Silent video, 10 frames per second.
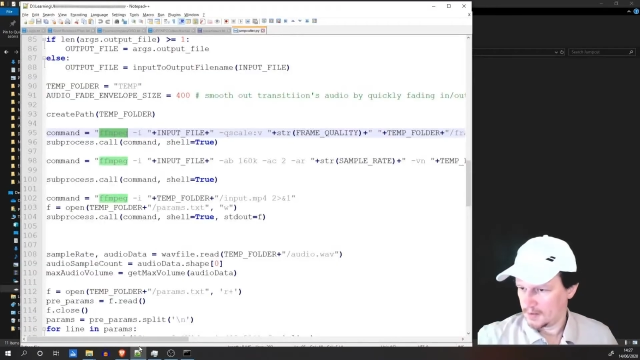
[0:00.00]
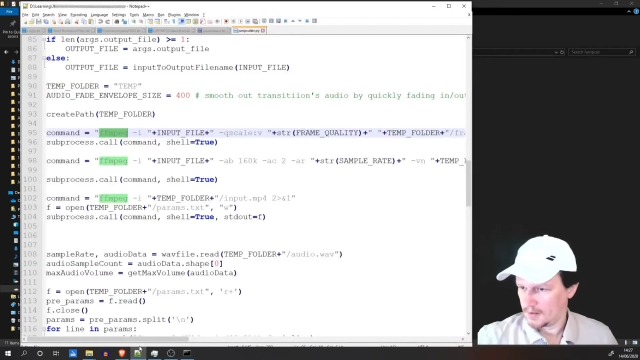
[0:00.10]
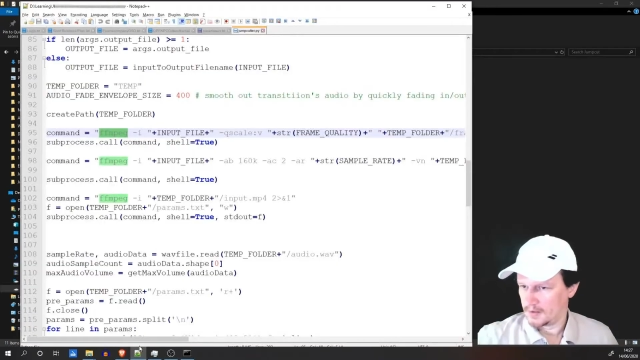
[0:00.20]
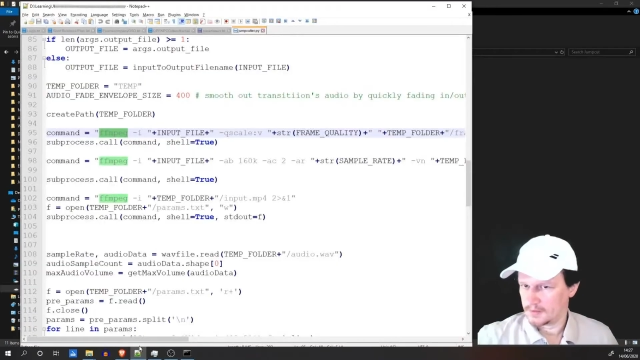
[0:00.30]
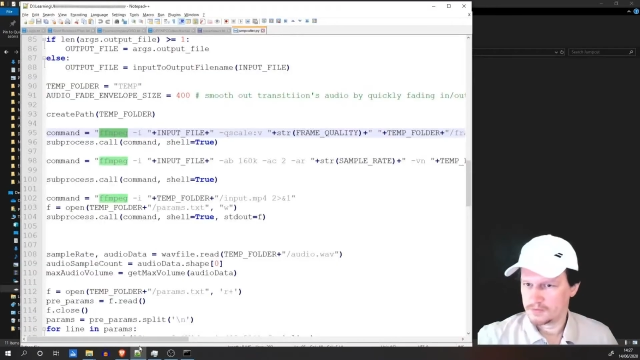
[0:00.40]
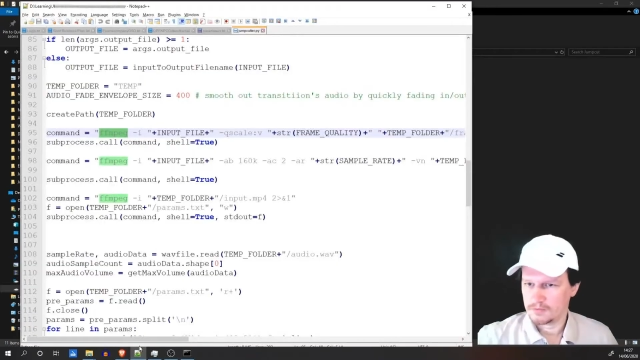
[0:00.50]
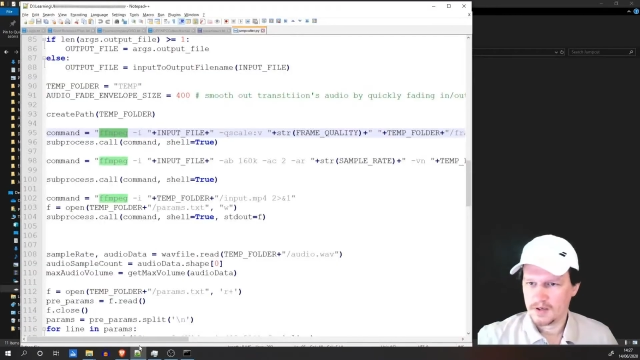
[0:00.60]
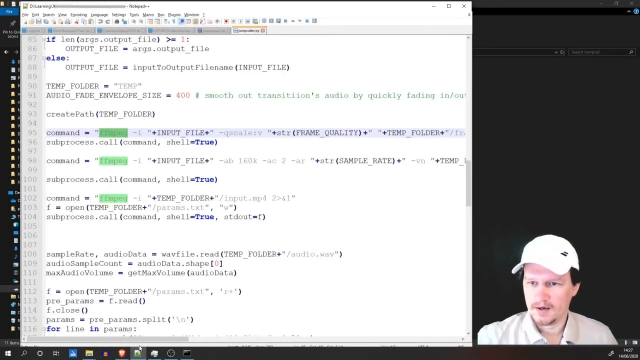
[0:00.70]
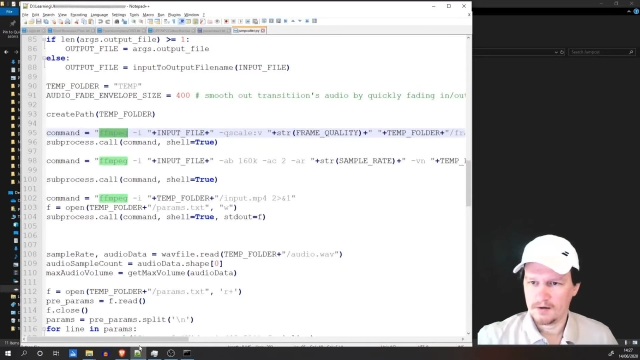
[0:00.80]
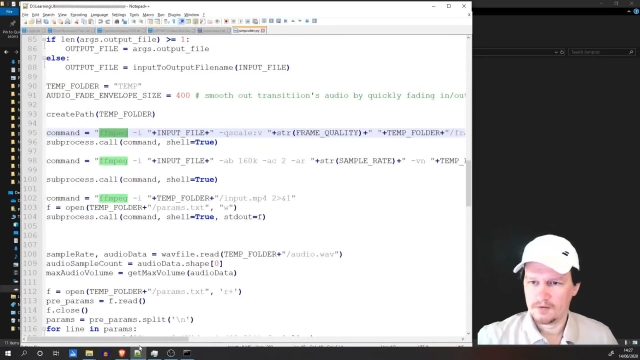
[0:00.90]
to
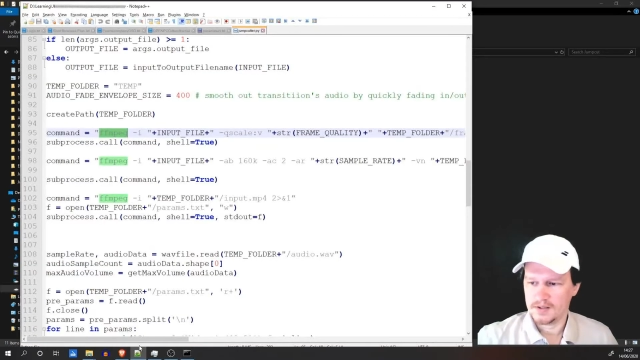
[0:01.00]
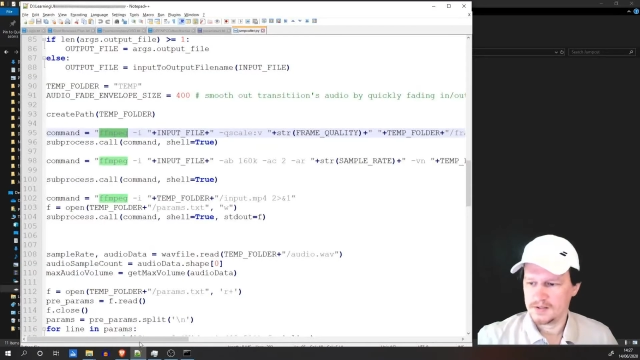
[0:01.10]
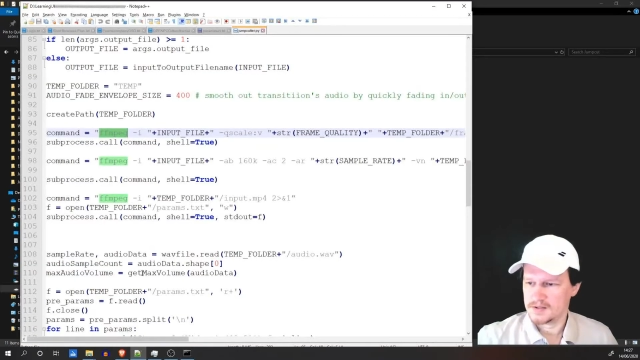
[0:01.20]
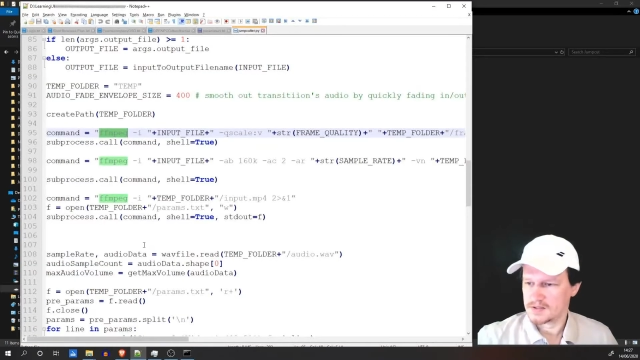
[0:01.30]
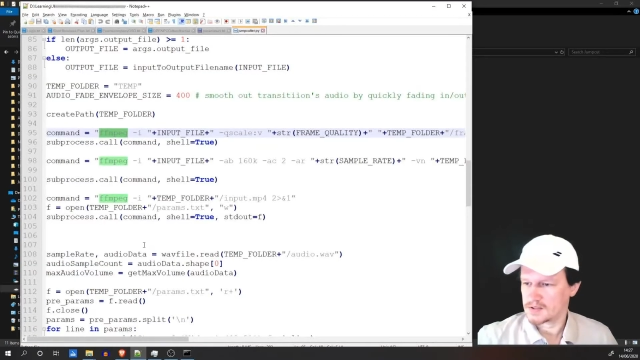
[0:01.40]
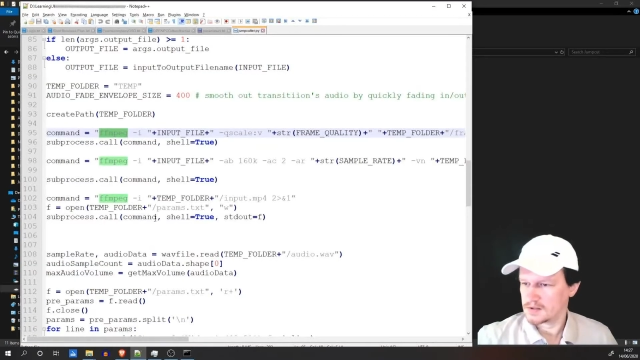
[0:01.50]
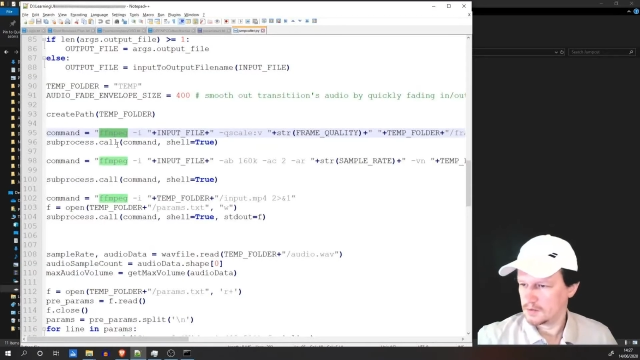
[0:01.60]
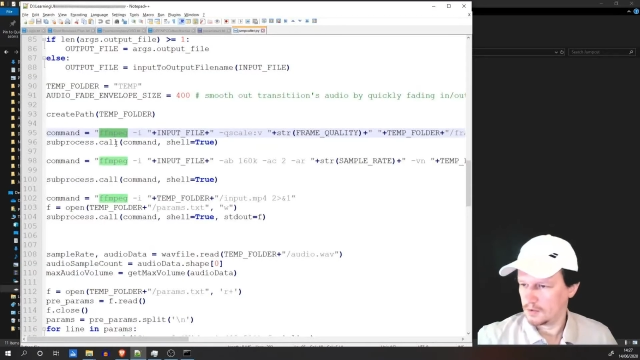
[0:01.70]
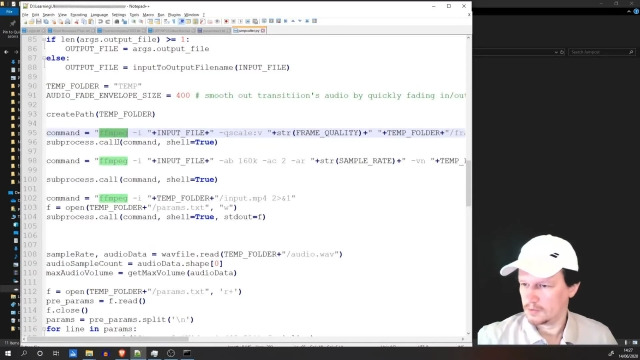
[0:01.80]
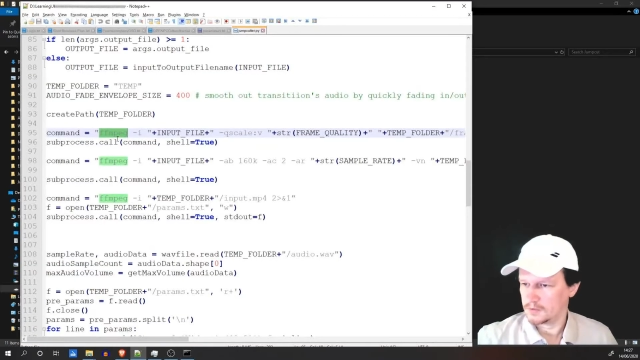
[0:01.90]
Carrie's
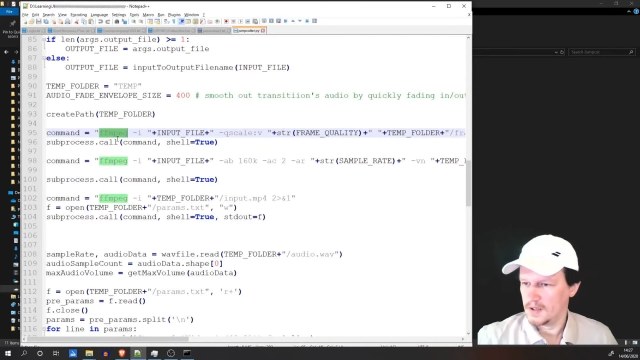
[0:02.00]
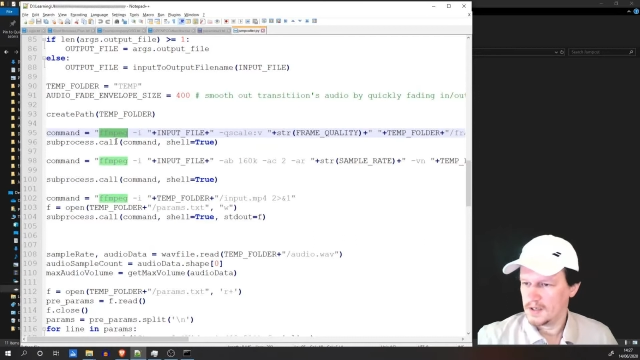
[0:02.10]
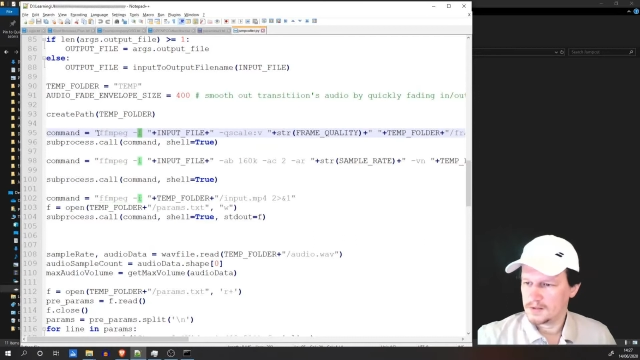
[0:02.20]
code.